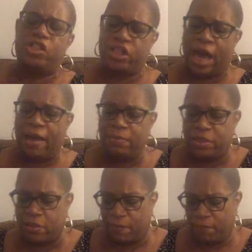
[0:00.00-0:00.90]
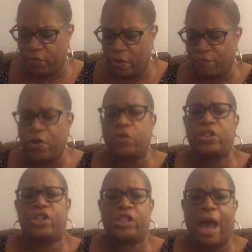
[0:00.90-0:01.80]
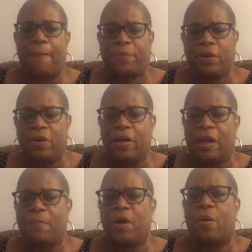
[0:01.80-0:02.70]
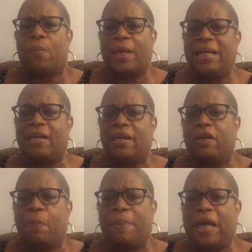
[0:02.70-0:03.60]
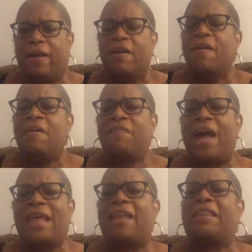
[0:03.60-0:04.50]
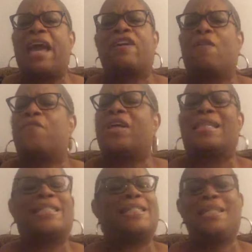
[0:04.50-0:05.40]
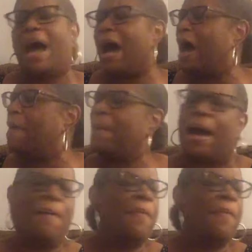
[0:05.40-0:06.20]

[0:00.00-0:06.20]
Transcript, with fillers: James, the, the first chapter, and I'm going to read a little bit. Father, I thank you for this time.